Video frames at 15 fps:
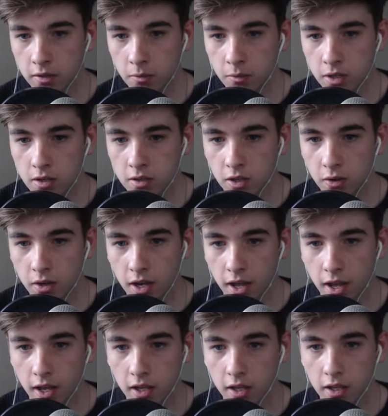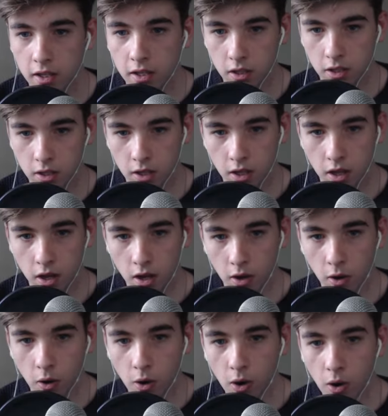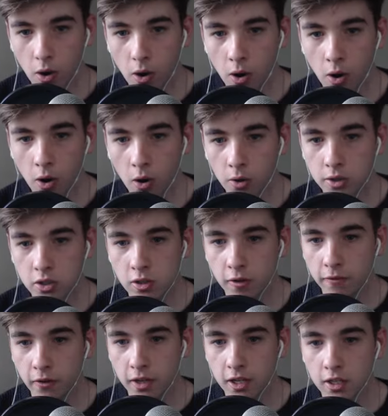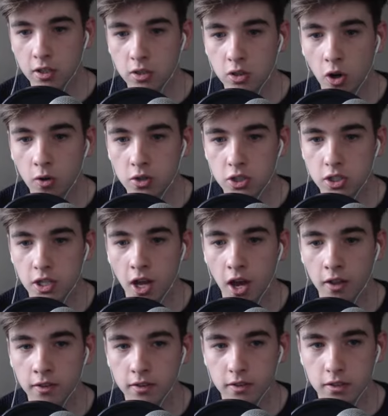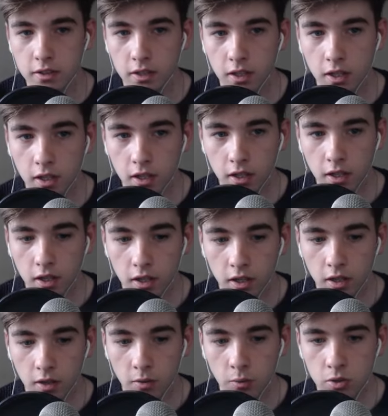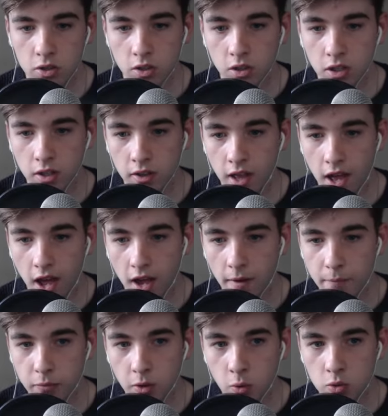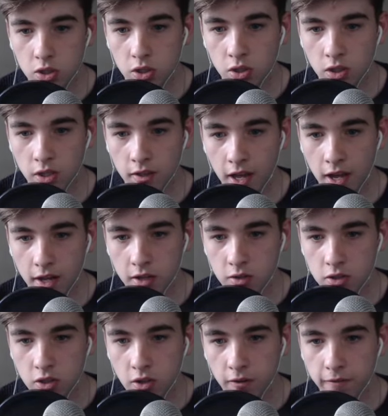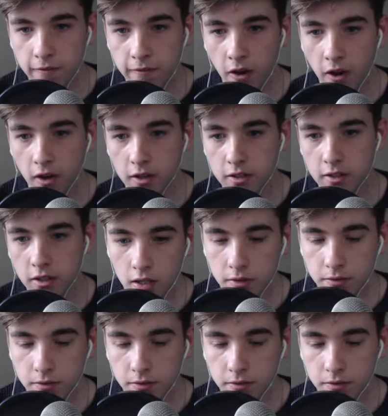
What are you doing here? Oh, you just got fucking dodged, cunt. Would you look at that? Would you look at that? You just got fucked.